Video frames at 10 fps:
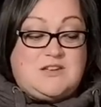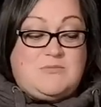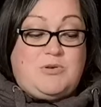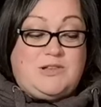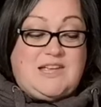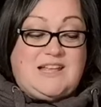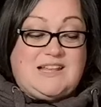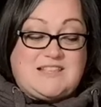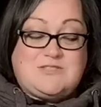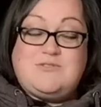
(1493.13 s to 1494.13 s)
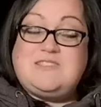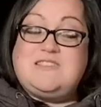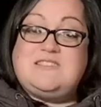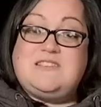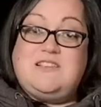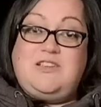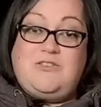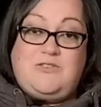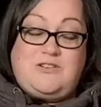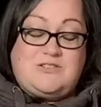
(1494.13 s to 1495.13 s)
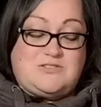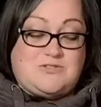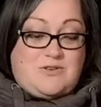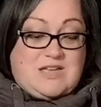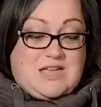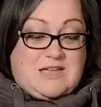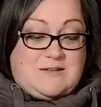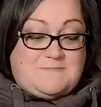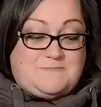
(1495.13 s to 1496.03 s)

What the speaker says: pulling Lazarus's young donkey.